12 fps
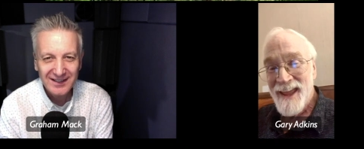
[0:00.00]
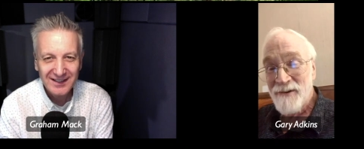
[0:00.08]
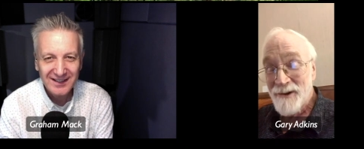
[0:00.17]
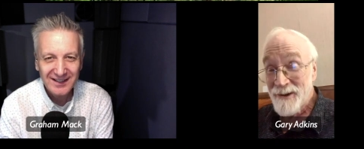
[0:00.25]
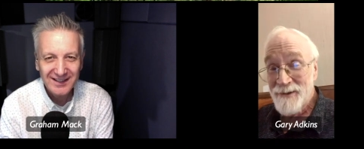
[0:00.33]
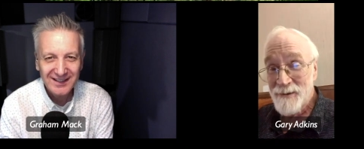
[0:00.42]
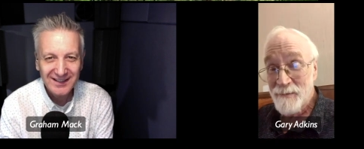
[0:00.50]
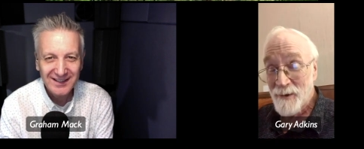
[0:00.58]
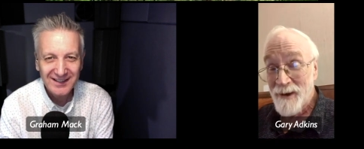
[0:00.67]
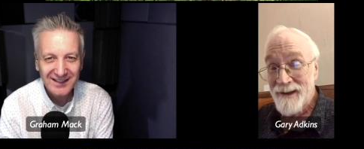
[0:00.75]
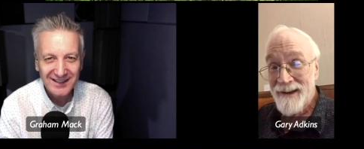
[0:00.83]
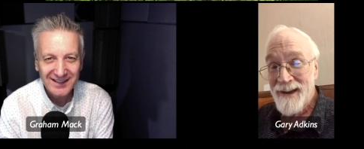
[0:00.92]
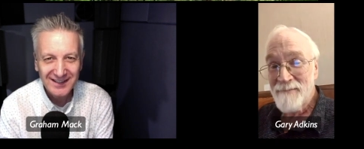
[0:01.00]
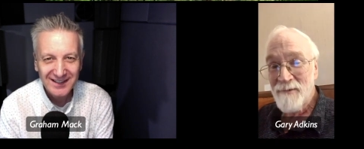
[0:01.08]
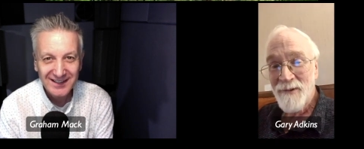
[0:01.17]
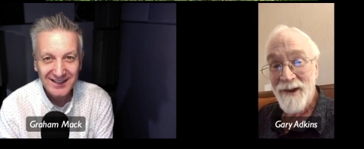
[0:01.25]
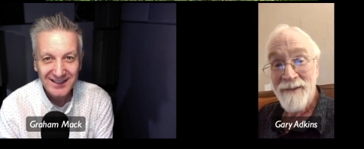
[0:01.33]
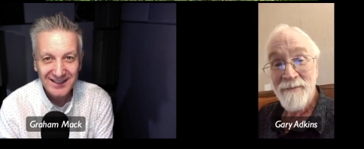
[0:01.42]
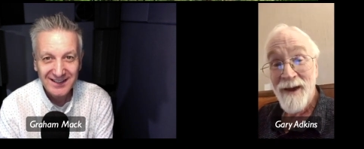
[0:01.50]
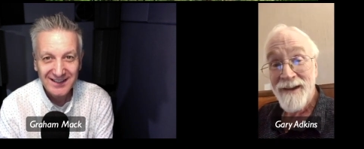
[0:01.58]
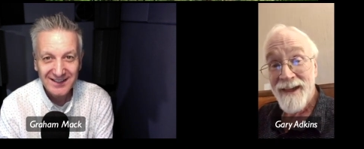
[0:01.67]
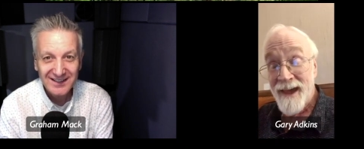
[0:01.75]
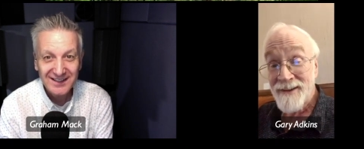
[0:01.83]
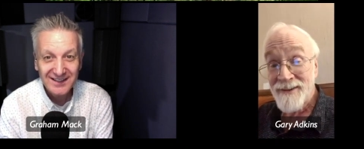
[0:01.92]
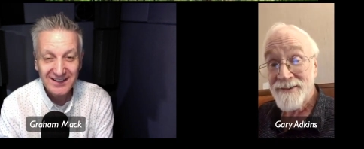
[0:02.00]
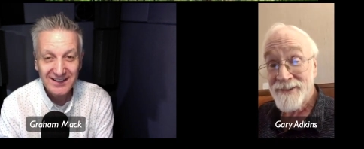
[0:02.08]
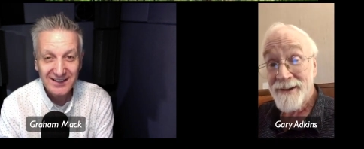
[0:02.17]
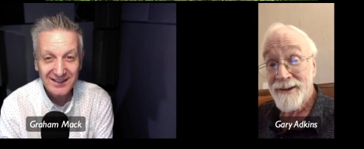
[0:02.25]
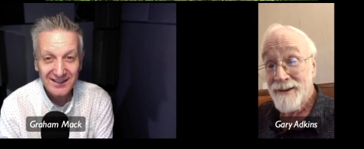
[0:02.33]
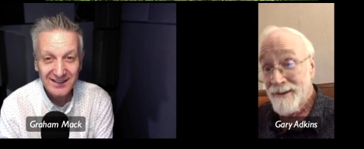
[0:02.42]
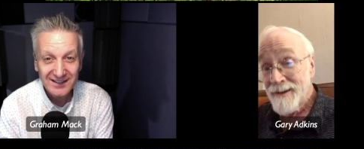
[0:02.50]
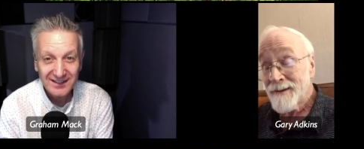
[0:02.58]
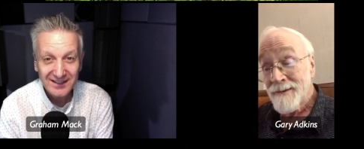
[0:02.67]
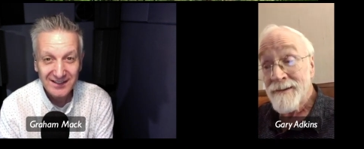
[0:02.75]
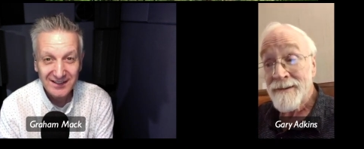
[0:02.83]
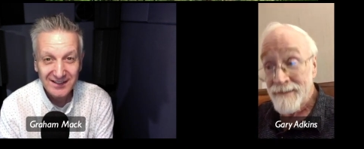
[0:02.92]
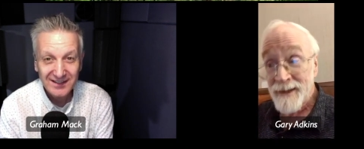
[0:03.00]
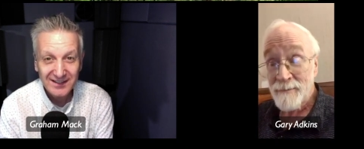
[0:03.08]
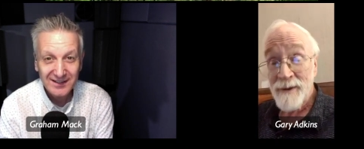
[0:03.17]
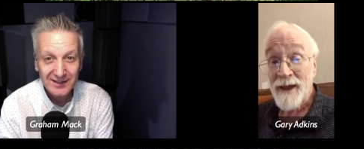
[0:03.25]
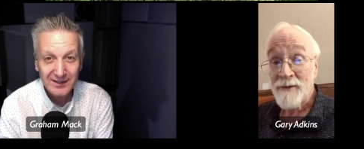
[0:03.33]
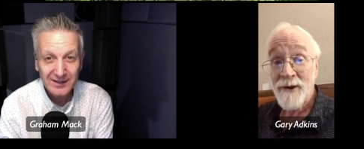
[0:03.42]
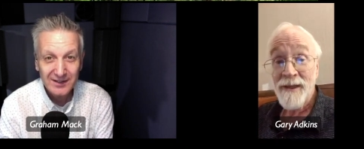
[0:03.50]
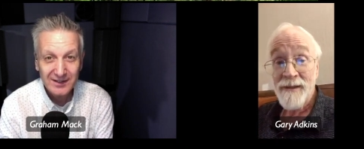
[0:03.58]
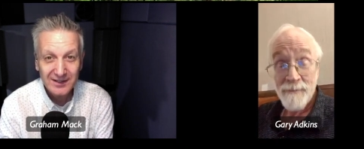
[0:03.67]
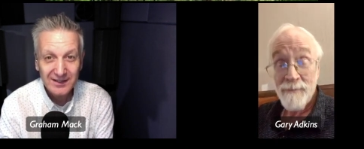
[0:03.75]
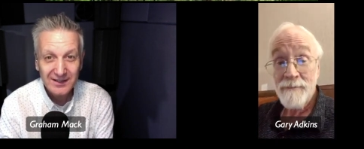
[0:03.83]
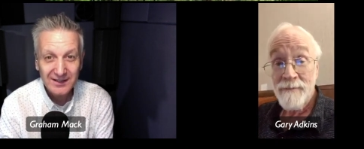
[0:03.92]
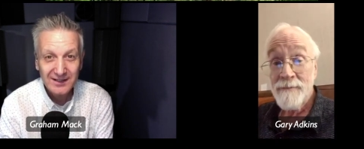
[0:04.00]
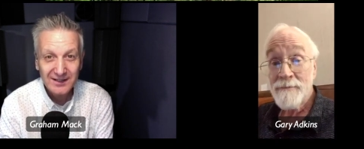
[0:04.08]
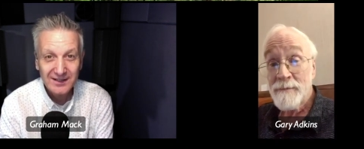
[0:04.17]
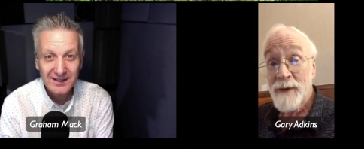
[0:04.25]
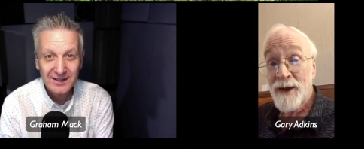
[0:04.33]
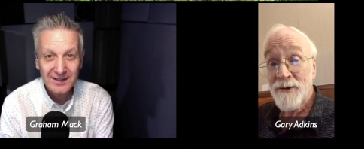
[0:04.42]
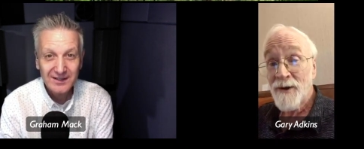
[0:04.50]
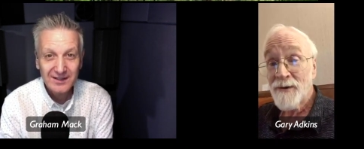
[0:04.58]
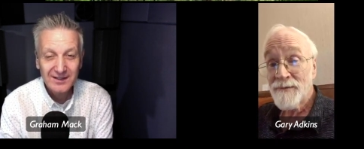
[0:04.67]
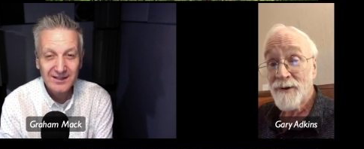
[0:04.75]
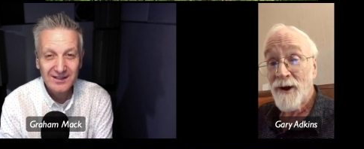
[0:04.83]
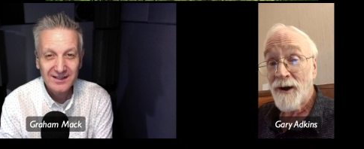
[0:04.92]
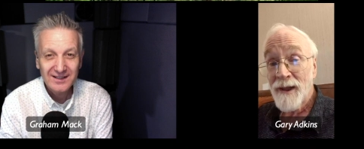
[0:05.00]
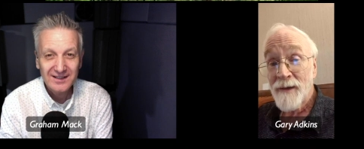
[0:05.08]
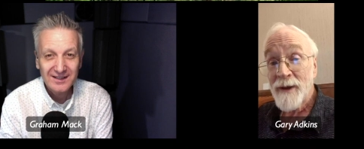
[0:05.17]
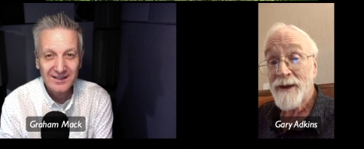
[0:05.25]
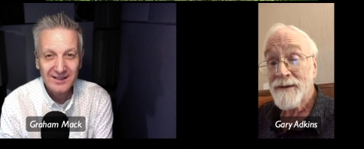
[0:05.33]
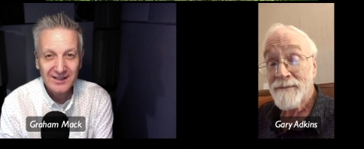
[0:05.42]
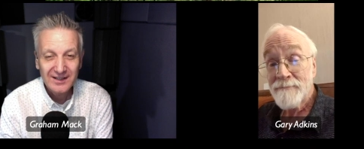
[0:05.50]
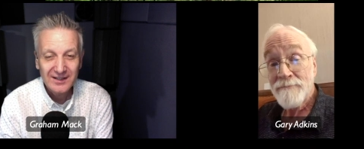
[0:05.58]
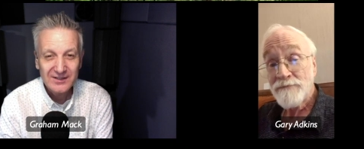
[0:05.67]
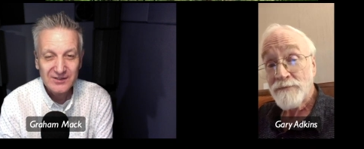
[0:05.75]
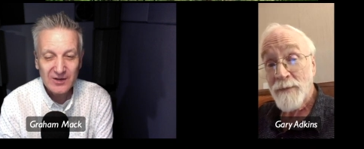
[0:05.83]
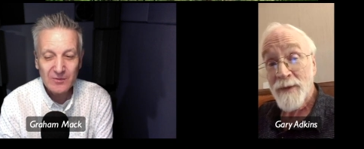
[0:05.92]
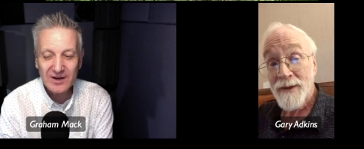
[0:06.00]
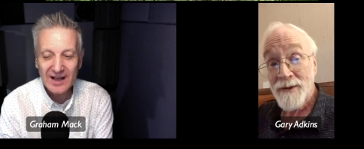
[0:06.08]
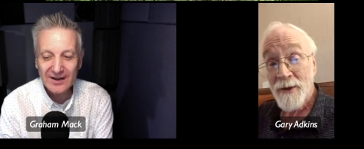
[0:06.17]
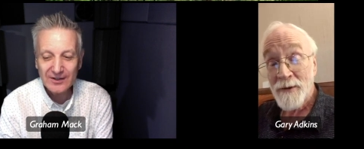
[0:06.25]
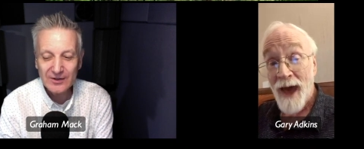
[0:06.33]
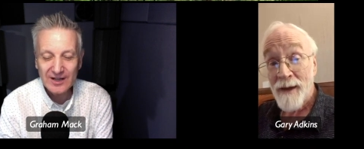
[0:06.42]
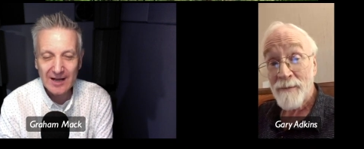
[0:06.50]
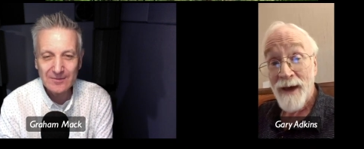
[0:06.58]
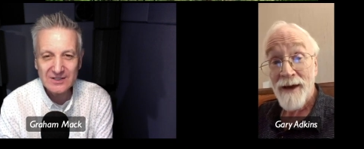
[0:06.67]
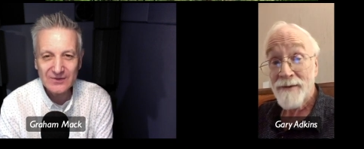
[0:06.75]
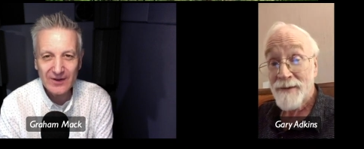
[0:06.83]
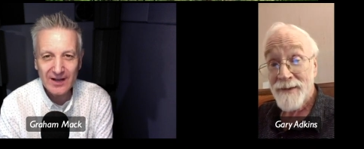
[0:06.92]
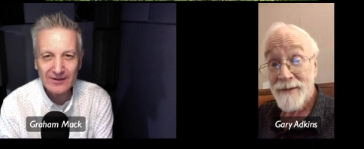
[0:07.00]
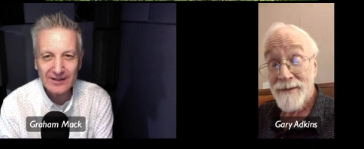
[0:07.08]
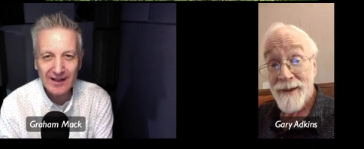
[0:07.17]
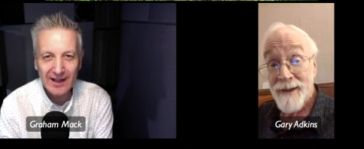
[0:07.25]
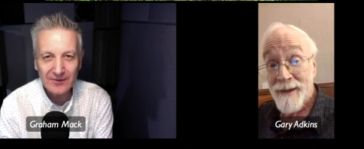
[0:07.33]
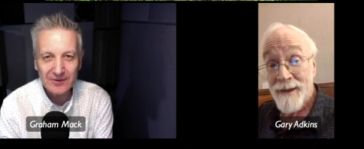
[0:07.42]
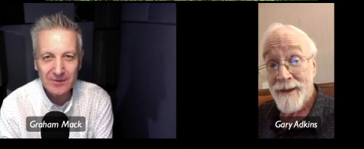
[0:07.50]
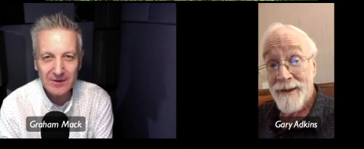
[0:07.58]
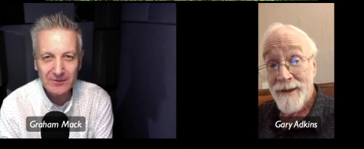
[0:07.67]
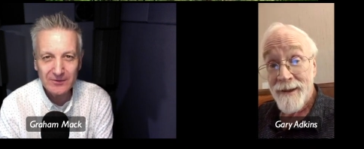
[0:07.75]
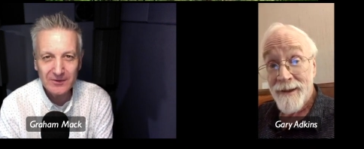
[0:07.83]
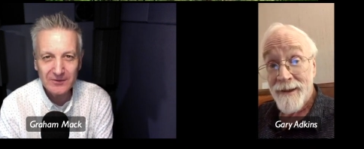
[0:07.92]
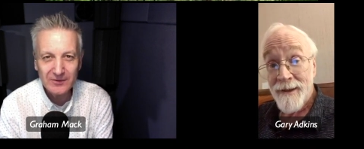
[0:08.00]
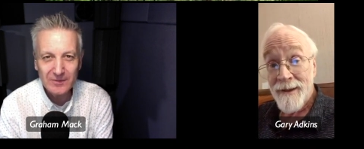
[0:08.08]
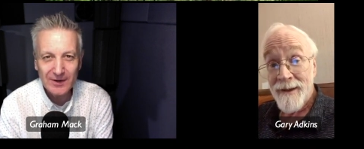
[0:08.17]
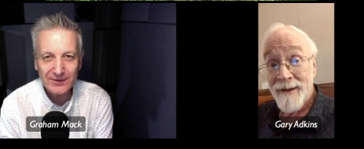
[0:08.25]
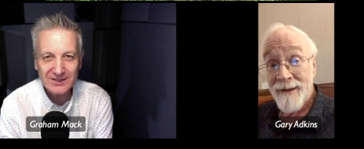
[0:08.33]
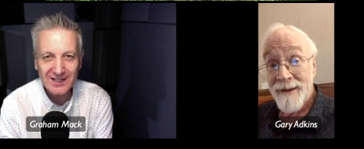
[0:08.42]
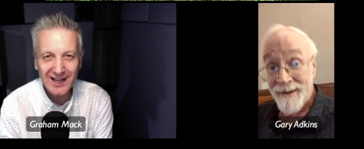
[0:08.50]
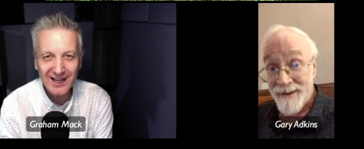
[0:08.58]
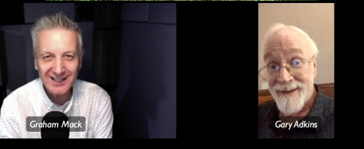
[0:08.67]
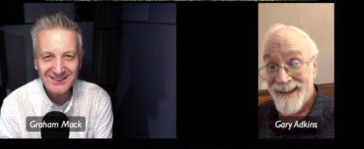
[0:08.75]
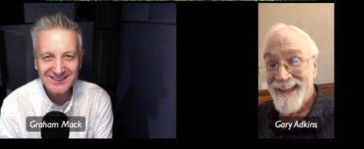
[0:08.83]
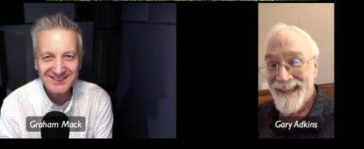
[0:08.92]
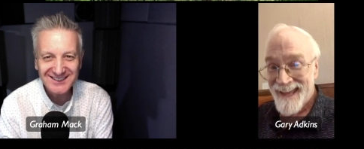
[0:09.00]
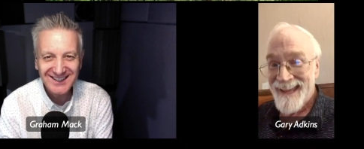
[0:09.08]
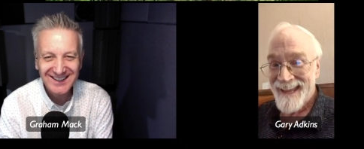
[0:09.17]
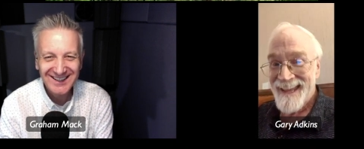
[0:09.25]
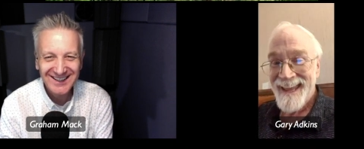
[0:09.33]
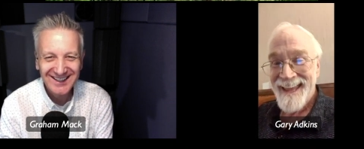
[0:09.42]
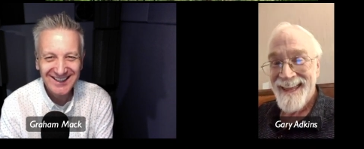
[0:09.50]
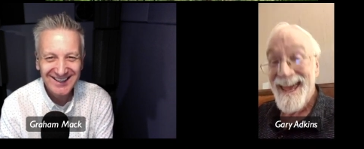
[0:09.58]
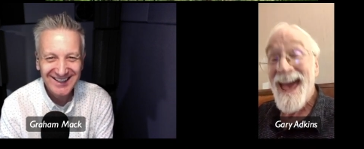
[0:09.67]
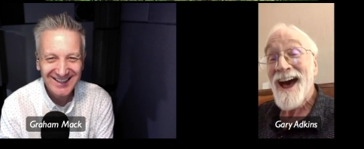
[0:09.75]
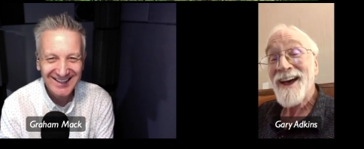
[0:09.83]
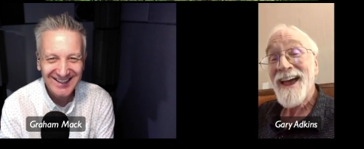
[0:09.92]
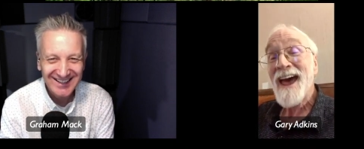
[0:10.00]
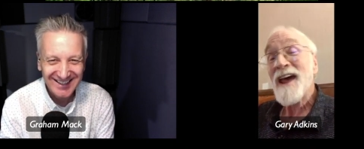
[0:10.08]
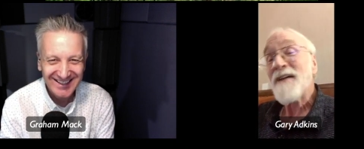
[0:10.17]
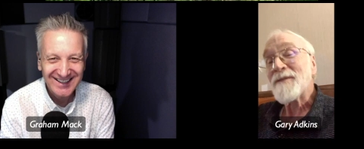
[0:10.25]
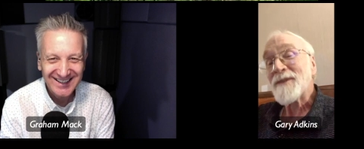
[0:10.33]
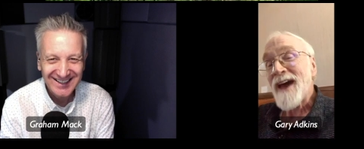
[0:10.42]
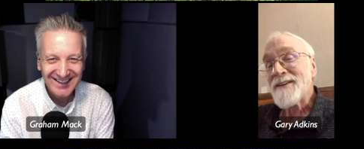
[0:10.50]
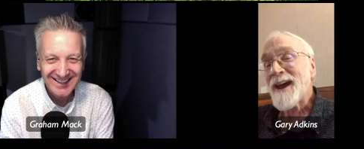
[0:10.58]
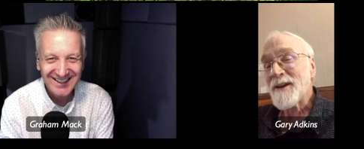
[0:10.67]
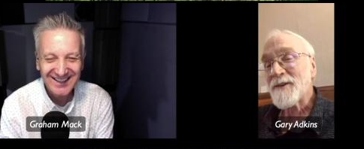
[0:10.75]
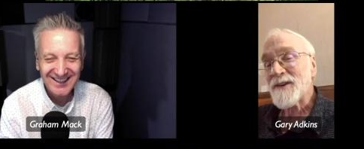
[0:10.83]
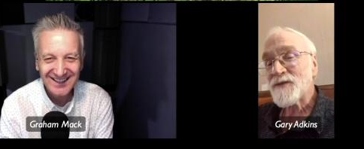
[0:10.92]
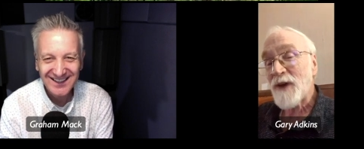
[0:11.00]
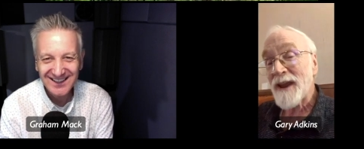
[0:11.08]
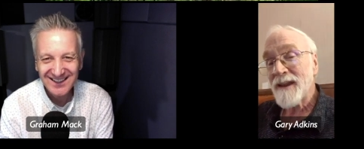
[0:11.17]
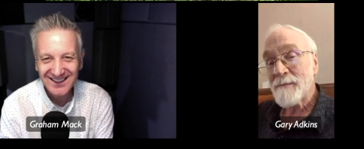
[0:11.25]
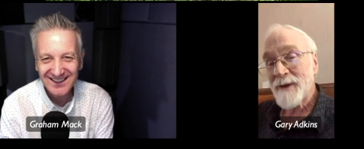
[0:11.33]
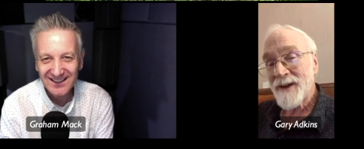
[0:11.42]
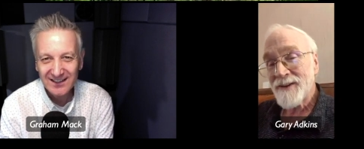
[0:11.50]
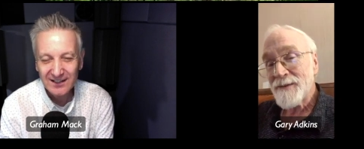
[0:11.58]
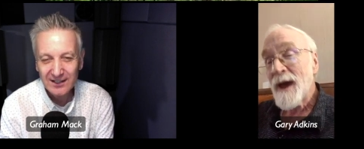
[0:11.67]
Speaker 1: were disappointed, I'm afraid, but Kansas City did play really better overall. I mean,
Speaker 2: so you would have had a good atmosphere in there with people rooting for both sides.
Speaker 1: Yeah, and it, and yet it was friendly because